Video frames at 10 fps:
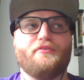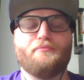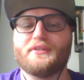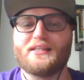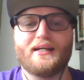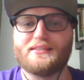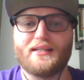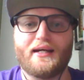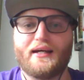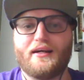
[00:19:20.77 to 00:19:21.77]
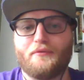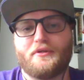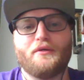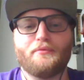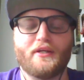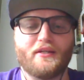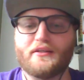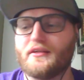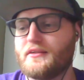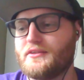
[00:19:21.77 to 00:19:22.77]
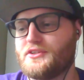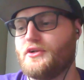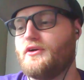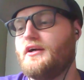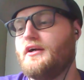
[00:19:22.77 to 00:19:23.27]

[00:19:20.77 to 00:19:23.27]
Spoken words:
besides that, I'm keeping AD. So